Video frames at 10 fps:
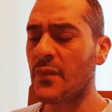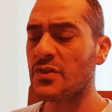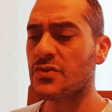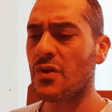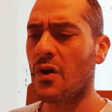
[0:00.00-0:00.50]

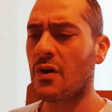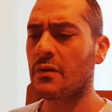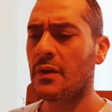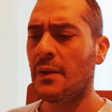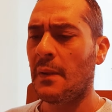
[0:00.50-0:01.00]
start
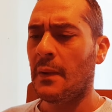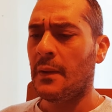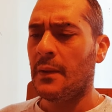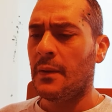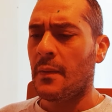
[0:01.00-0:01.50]

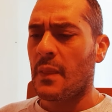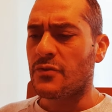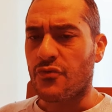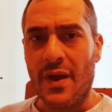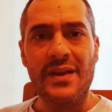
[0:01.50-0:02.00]

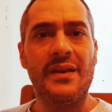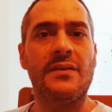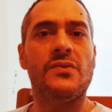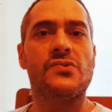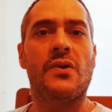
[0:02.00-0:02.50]
trading,
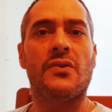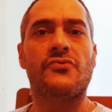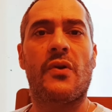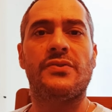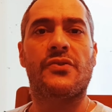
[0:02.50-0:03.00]
you start
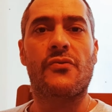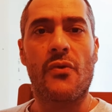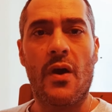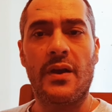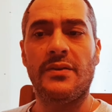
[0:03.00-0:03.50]
trying to
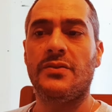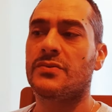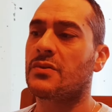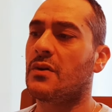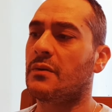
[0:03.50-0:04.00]
grind, you
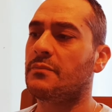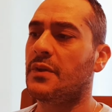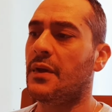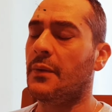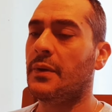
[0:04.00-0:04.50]
start,
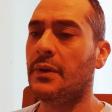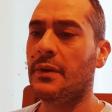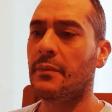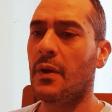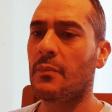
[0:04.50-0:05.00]

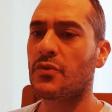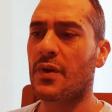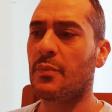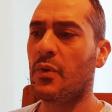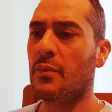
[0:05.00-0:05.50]

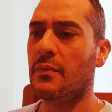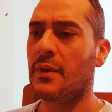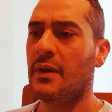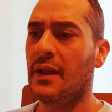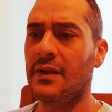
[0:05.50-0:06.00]
trying to put
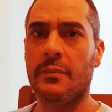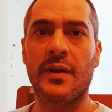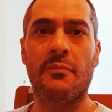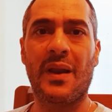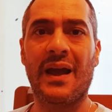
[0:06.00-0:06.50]
a little bit
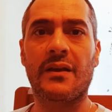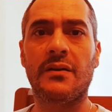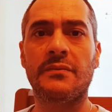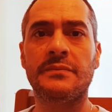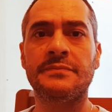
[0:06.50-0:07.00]
of black,
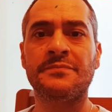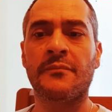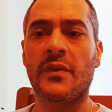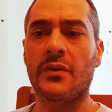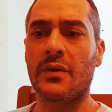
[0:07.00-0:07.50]

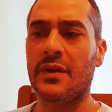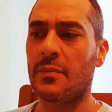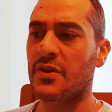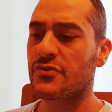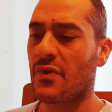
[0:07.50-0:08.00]
a little
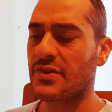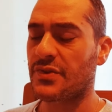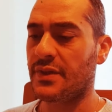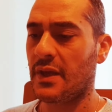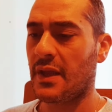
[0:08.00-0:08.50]
bit of scratch
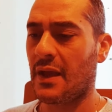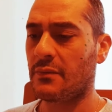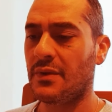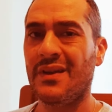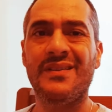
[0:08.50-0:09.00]
in the
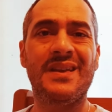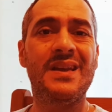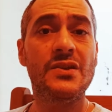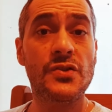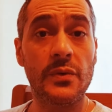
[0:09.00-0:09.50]
account. The
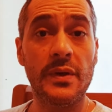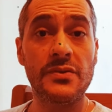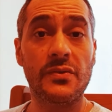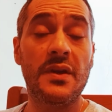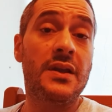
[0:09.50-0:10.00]
issue is
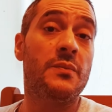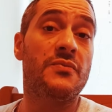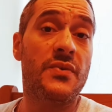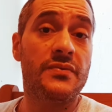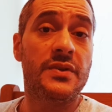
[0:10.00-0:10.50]
you're dealing
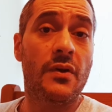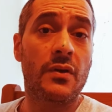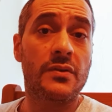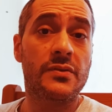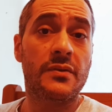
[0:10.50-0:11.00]
with $50,
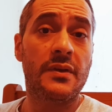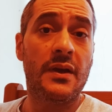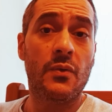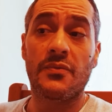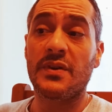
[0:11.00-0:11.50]

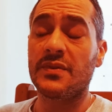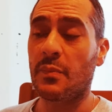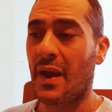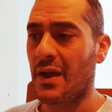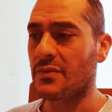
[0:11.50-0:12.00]
or
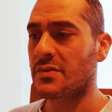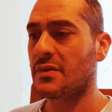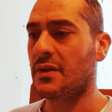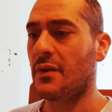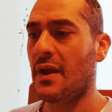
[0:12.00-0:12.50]
£50,
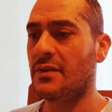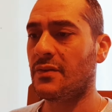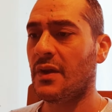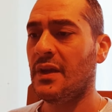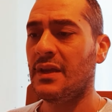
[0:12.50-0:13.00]
and
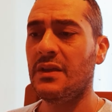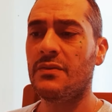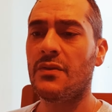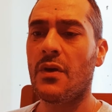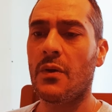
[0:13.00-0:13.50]

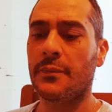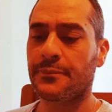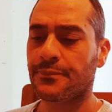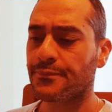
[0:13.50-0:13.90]
even though